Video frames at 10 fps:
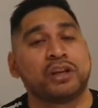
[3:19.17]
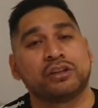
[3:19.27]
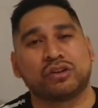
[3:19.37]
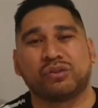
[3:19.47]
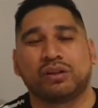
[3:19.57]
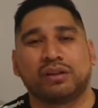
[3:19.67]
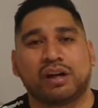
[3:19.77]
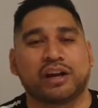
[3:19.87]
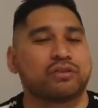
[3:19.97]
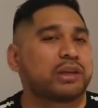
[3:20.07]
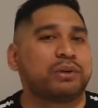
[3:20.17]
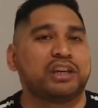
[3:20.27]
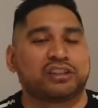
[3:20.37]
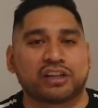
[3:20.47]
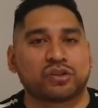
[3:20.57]
So I don't think we
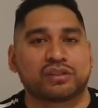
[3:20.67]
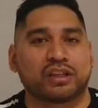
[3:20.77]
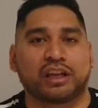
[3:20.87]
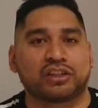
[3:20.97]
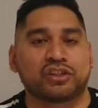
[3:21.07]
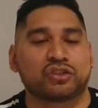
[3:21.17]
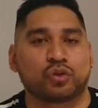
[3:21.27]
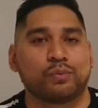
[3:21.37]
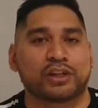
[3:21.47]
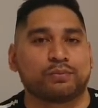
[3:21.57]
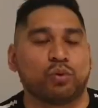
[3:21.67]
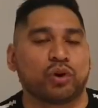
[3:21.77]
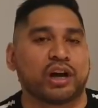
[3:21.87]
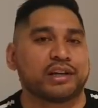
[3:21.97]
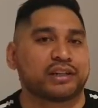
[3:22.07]
need to touch on selections too much
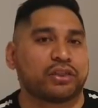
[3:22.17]
more, guys.